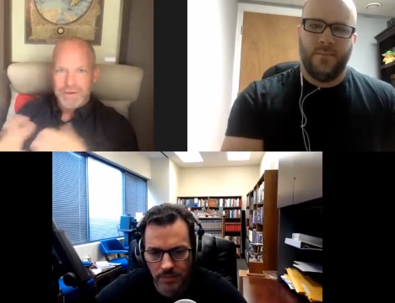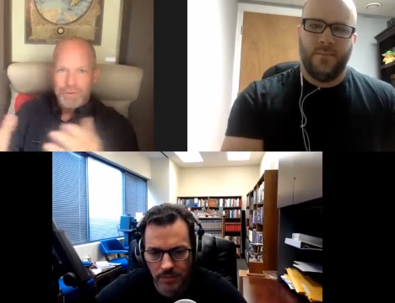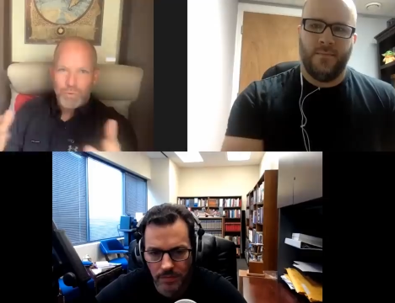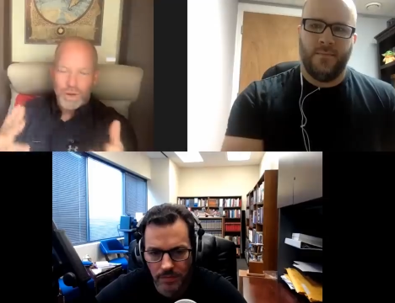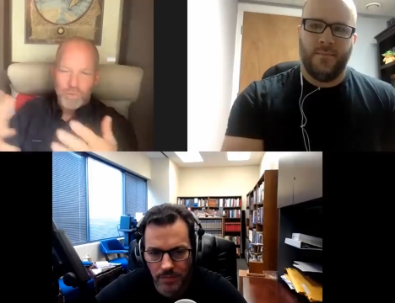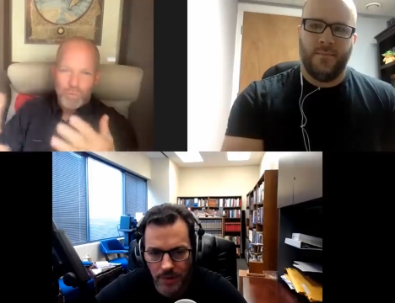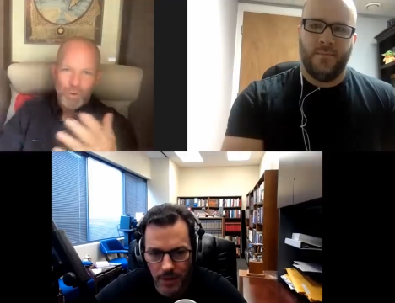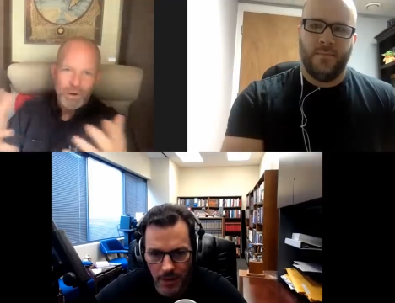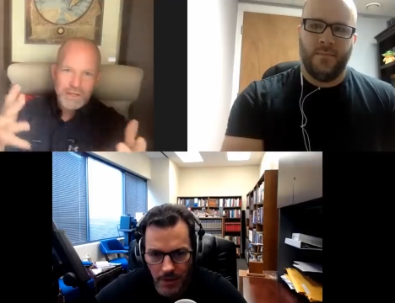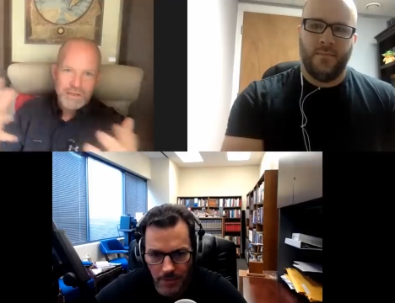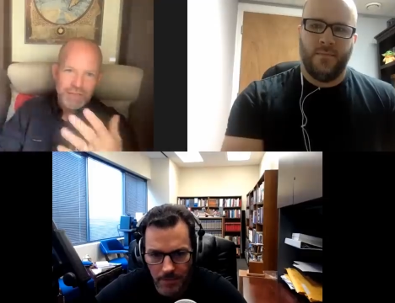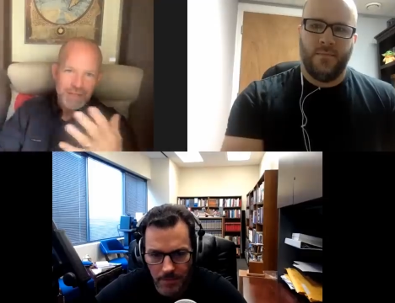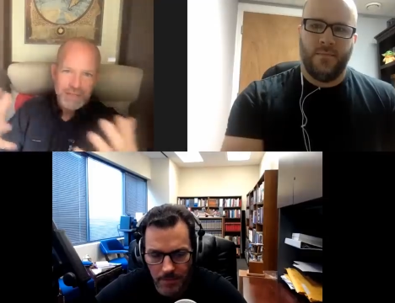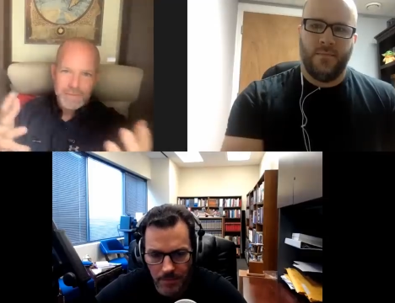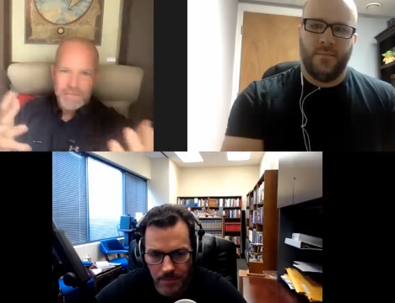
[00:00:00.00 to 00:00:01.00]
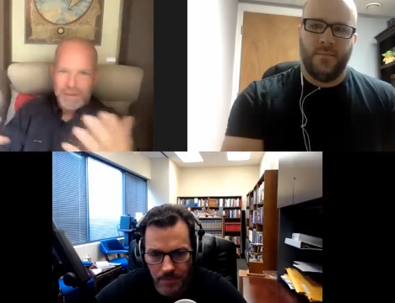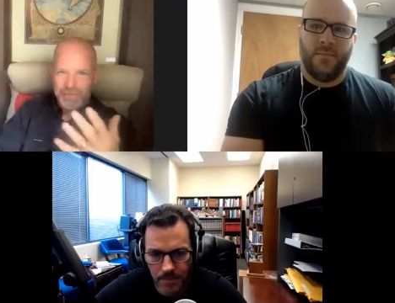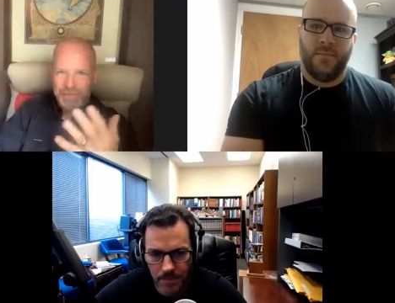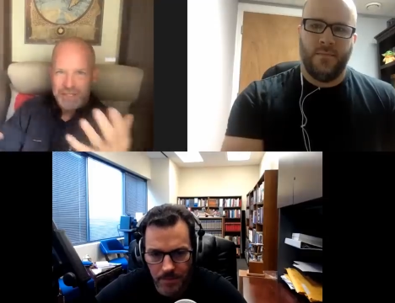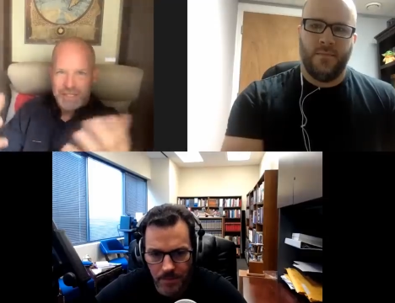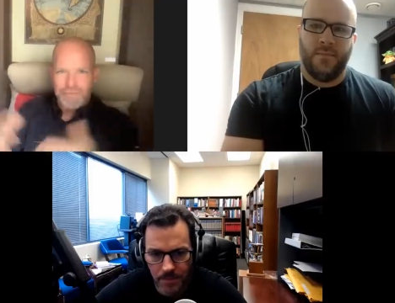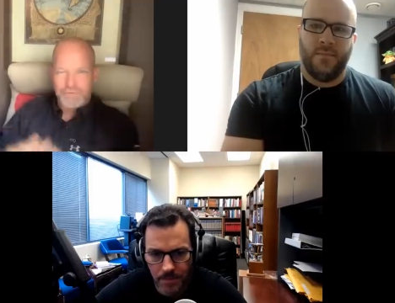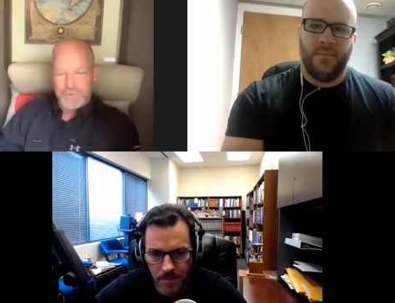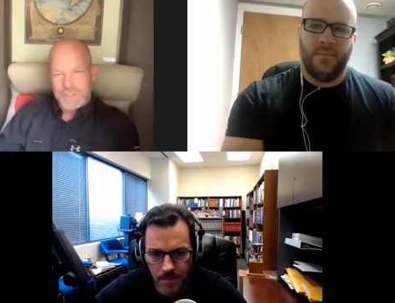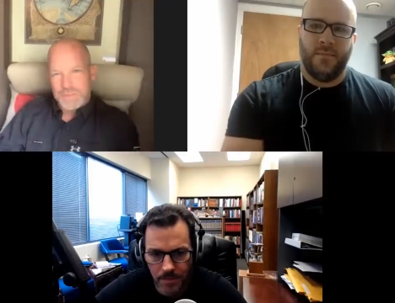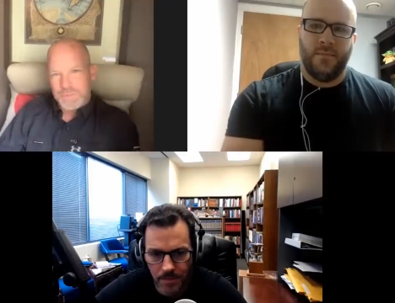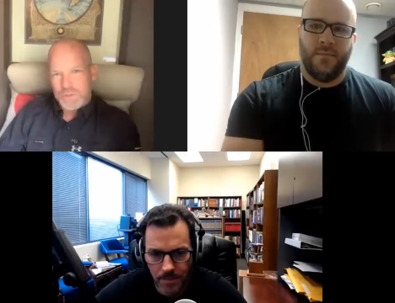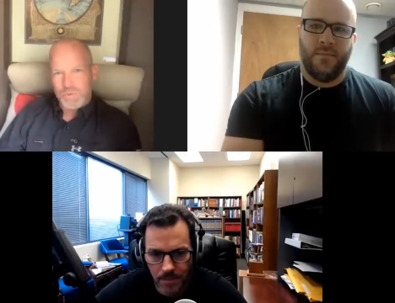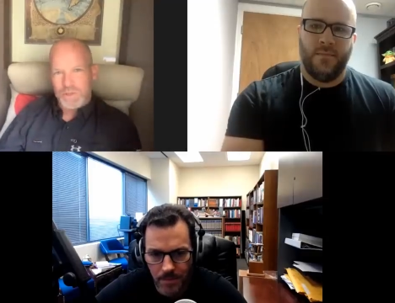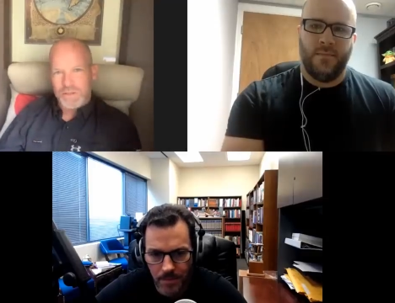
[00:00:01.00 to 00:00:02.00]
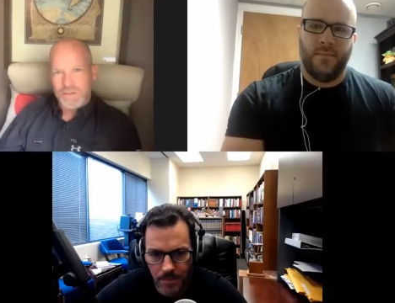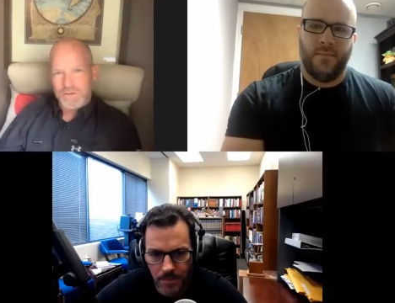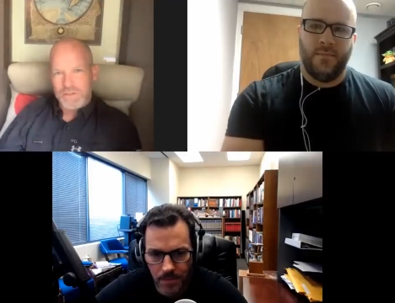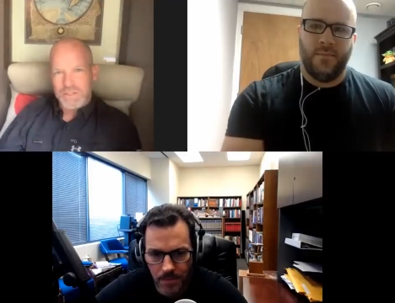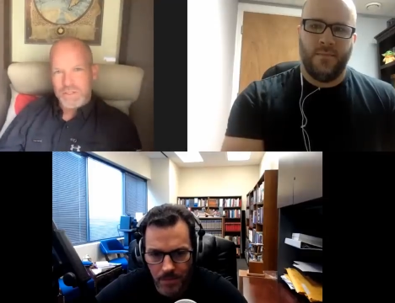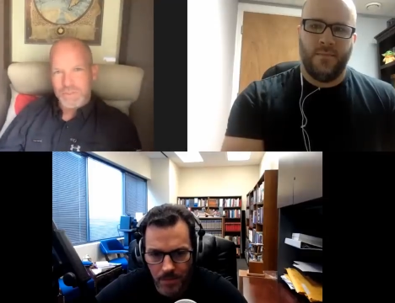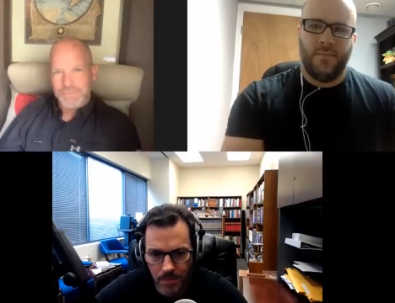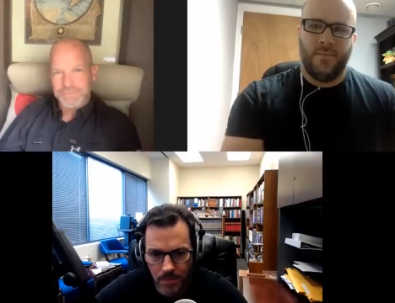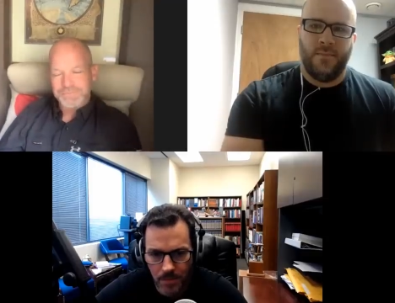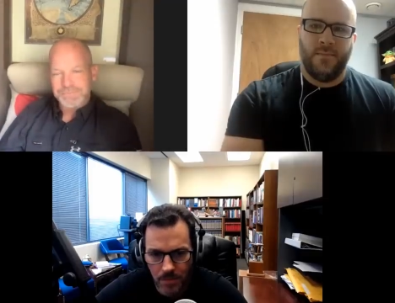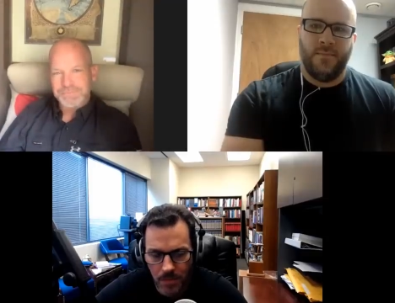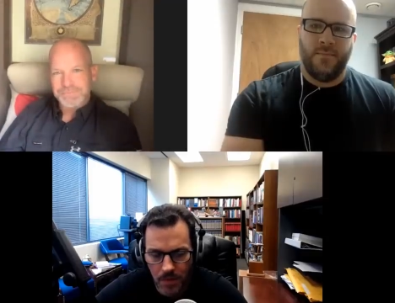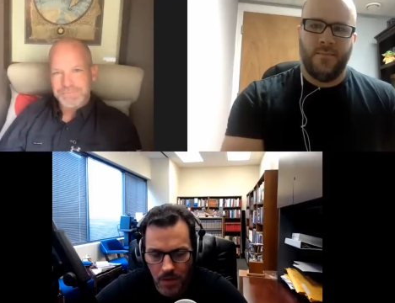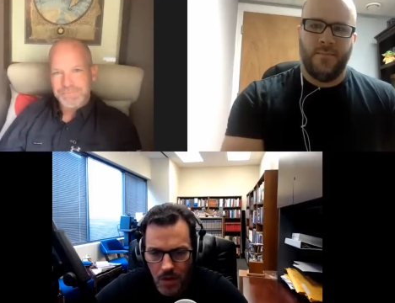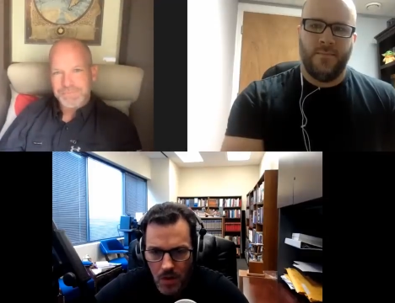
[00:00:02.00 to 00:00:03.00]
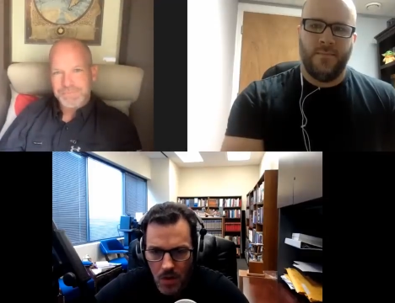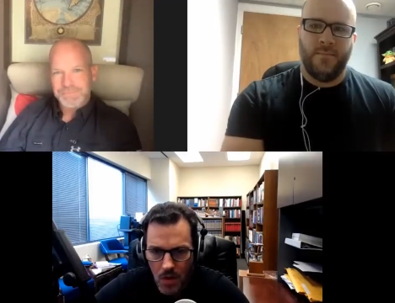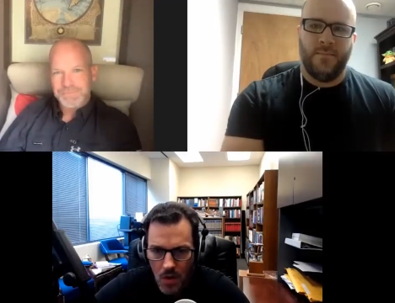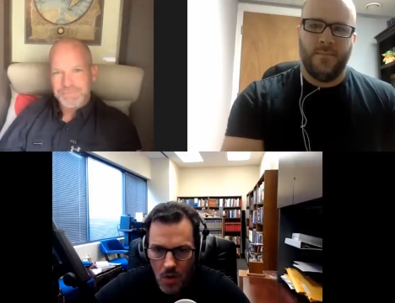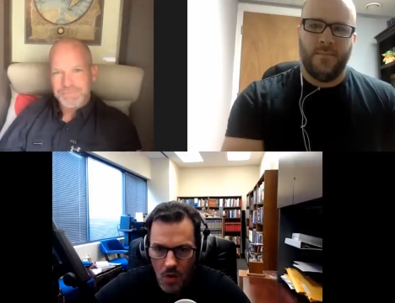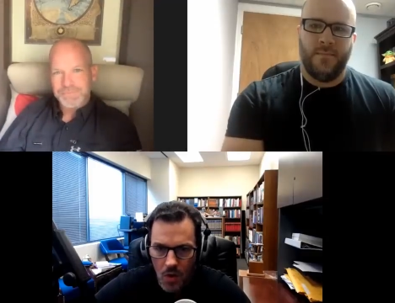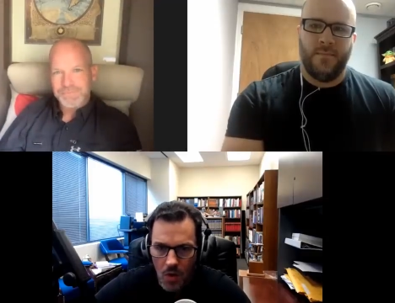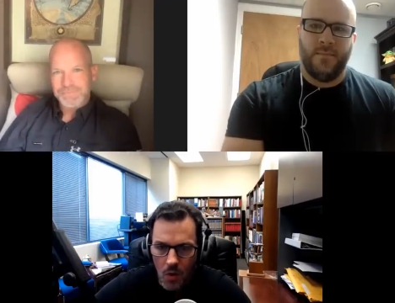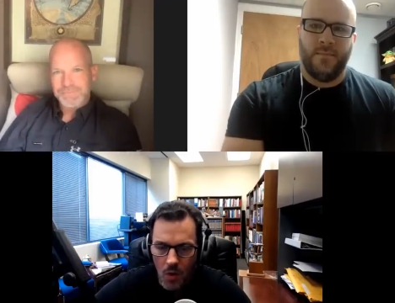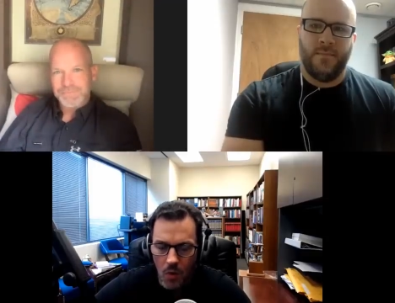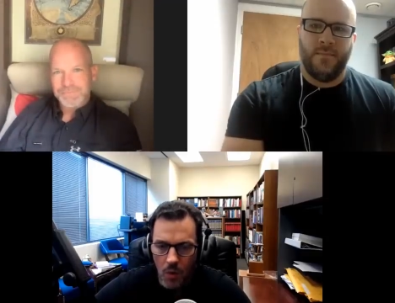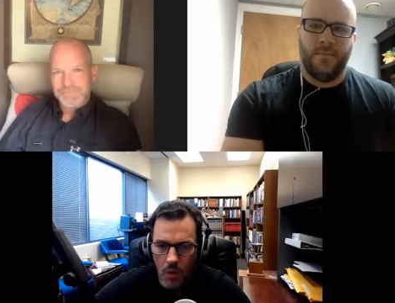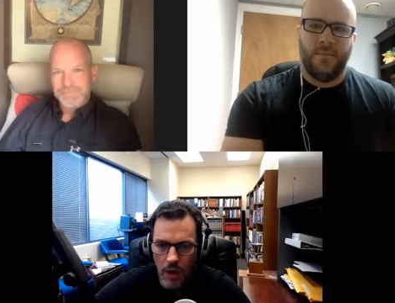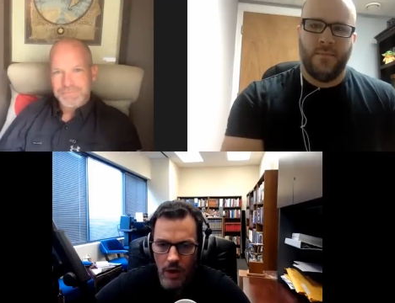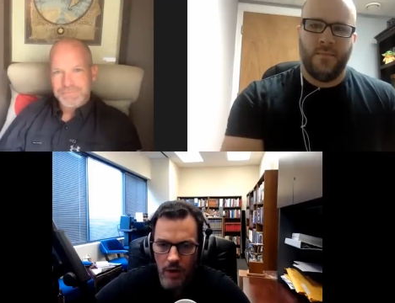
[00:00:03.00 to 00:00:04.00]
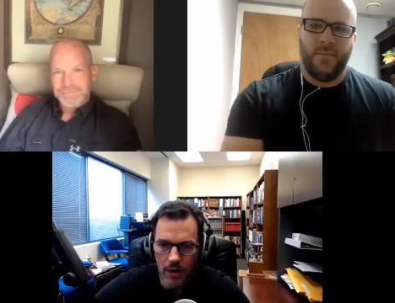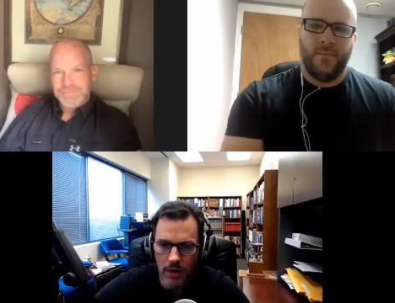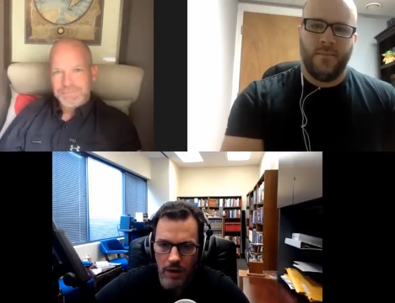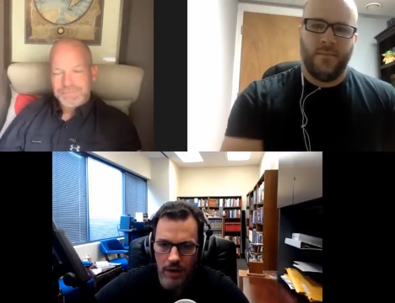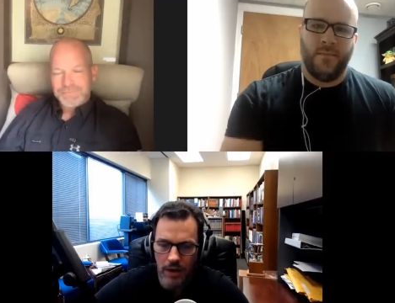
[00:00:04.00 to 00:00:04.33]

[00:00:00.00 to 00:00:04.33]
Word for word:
Speaker 1: What, yeah. what do you think about the difference between those two? Well,